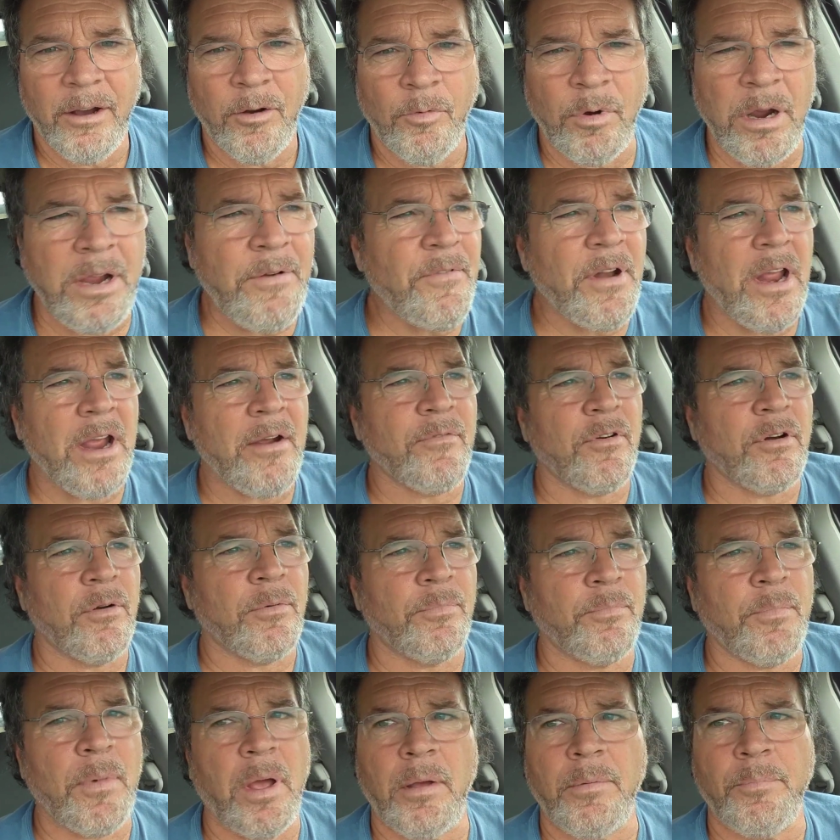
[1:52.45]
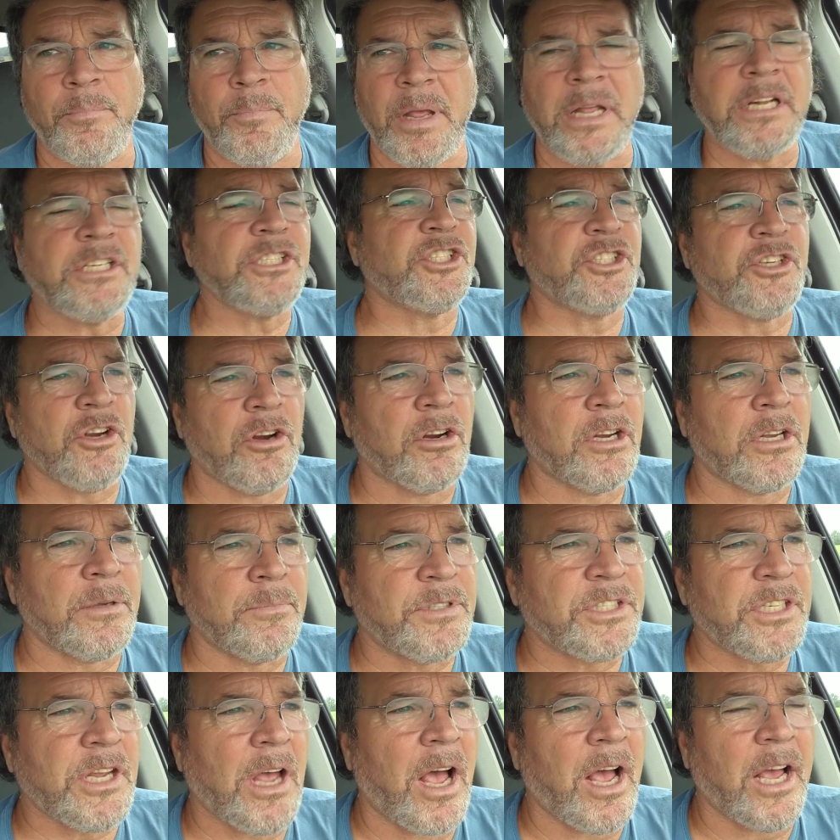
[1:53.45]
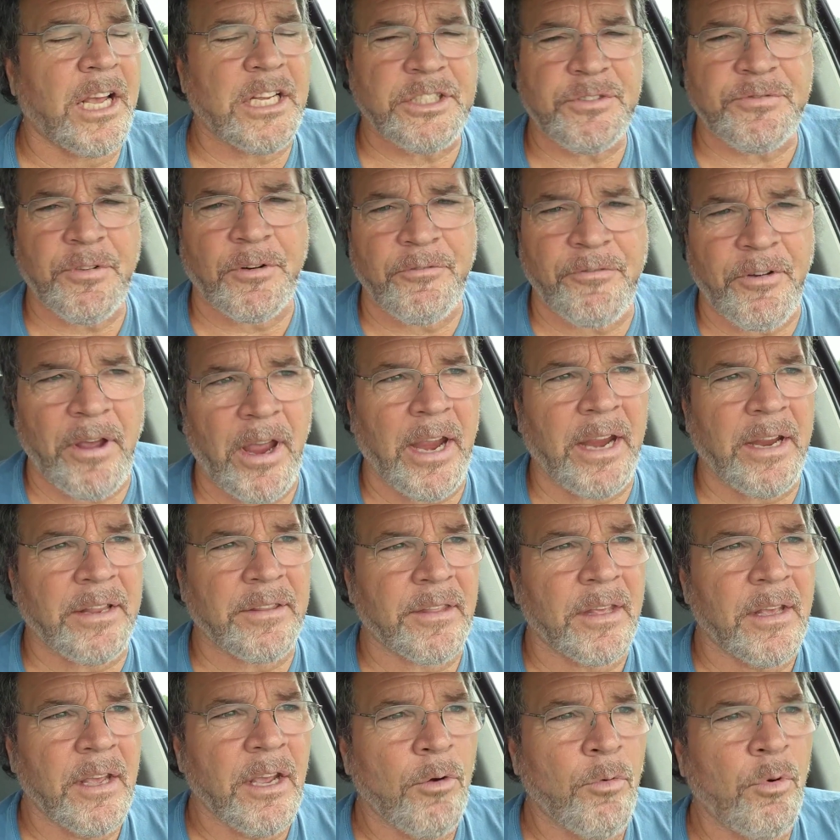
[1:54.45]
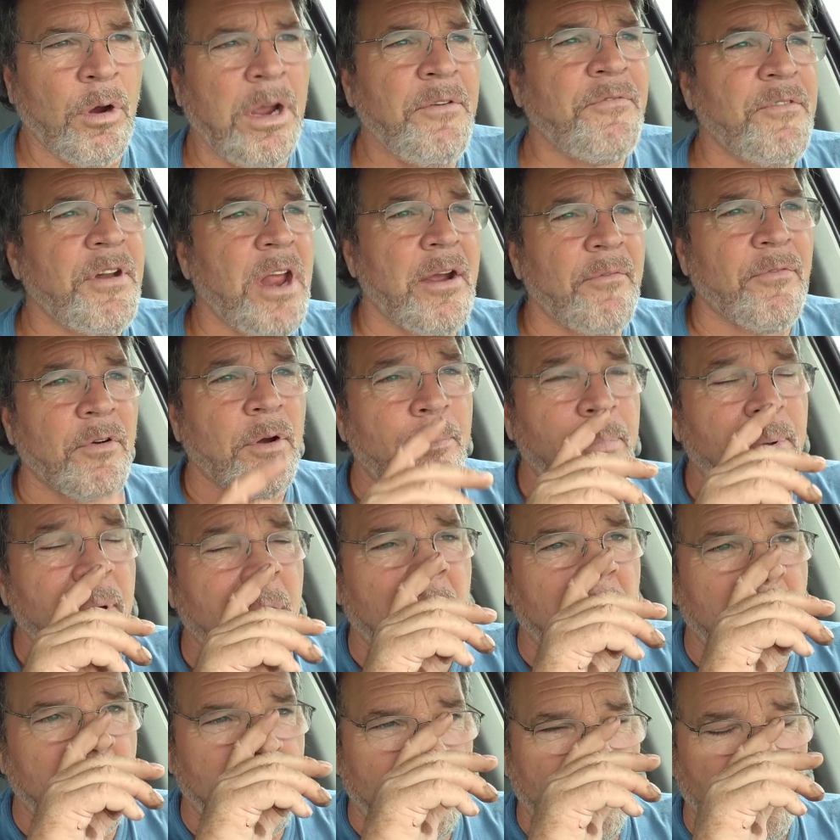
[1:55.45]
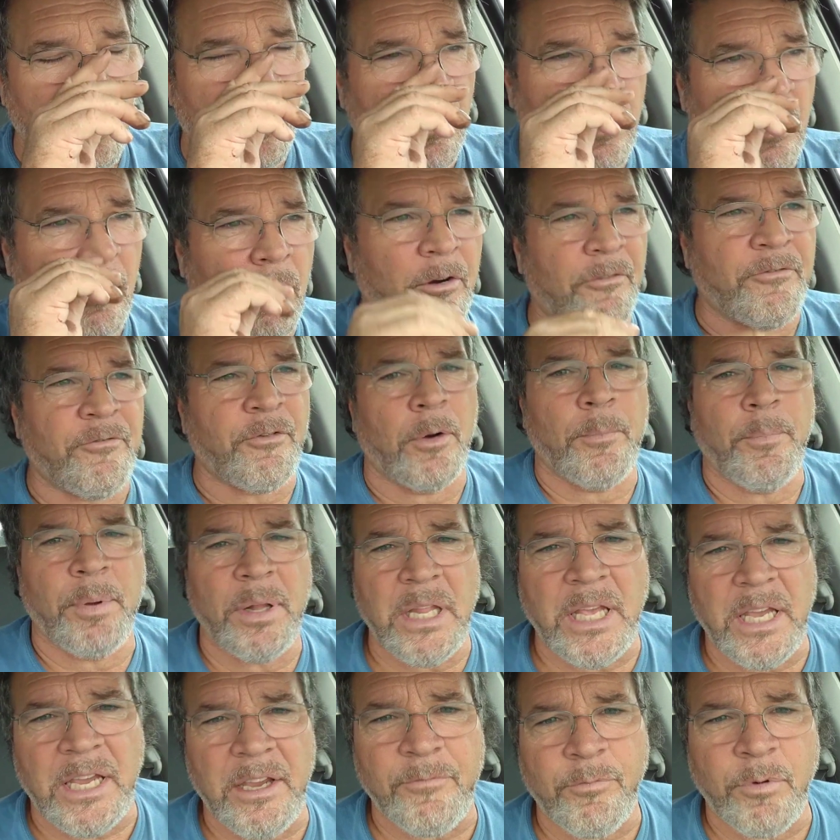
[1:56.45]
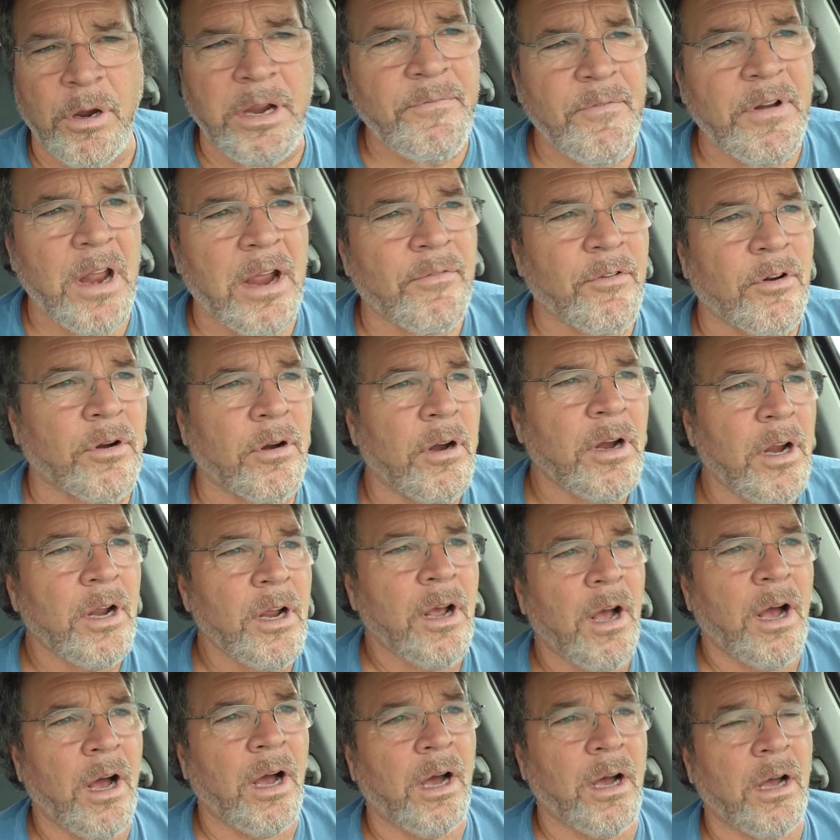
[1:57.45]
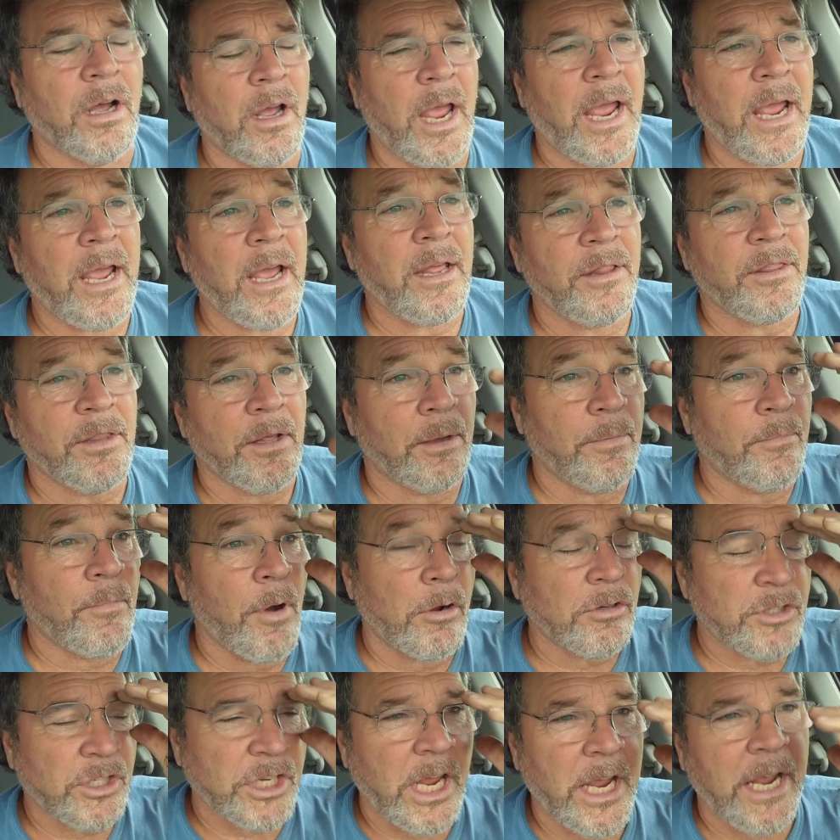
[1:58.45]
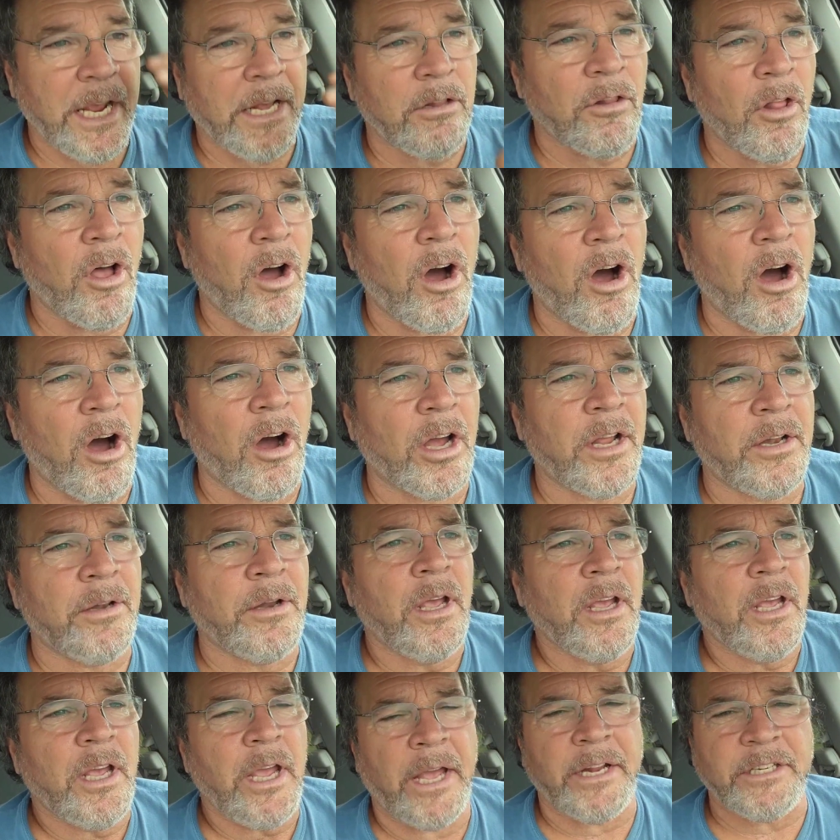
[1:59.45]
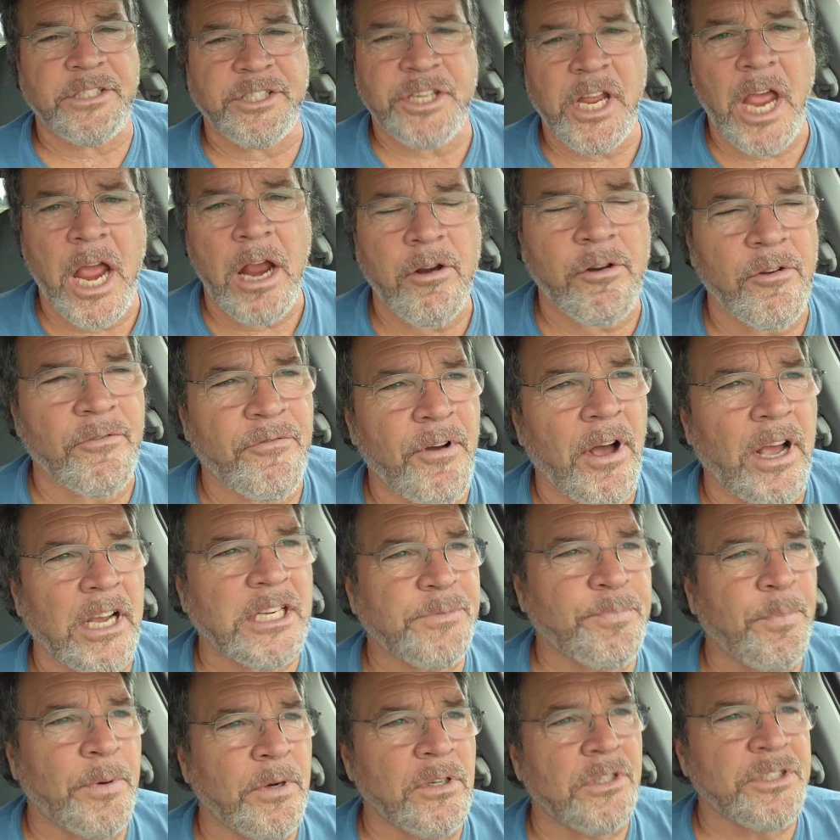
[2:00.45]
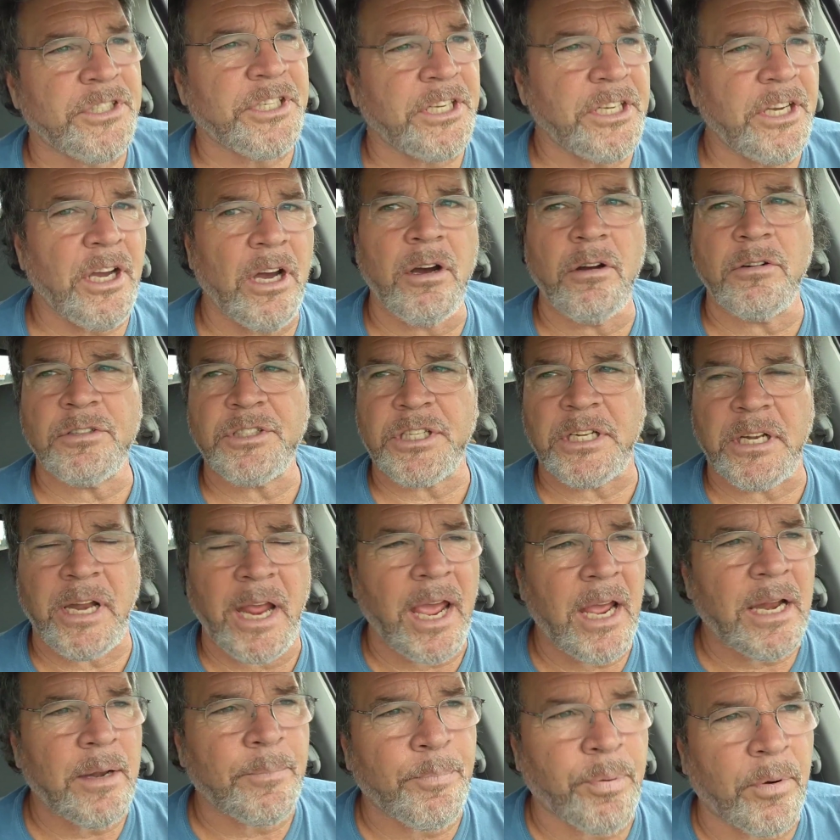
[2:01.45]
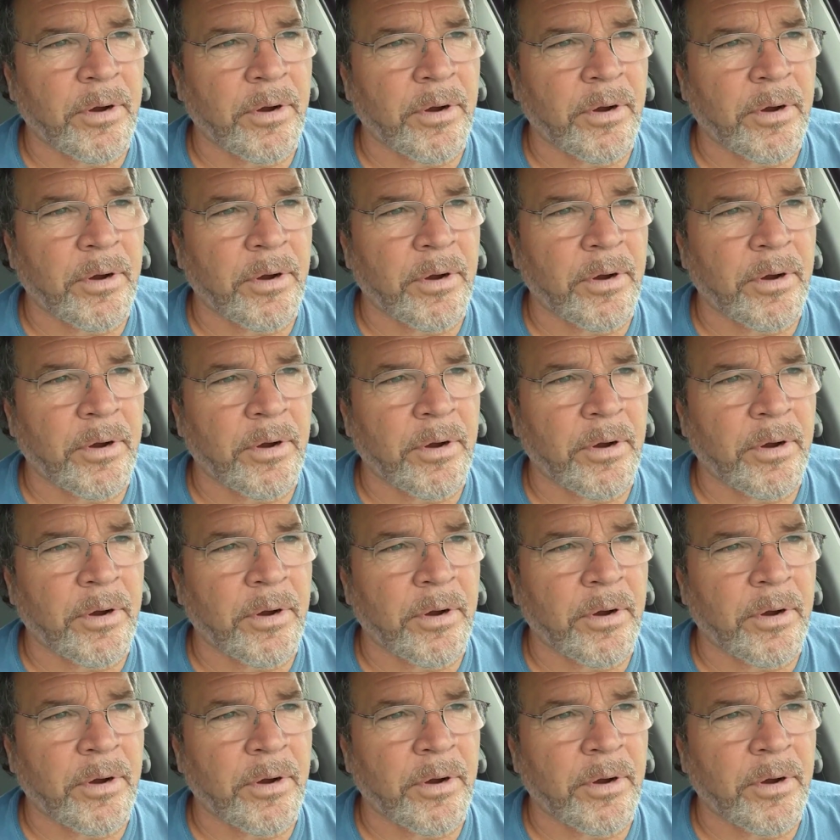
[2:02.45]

We've never been circumcised for faith. We've never been, or, or for belief. We've never uh, had the Mosaic law and, and sacrificed bulls and goats and had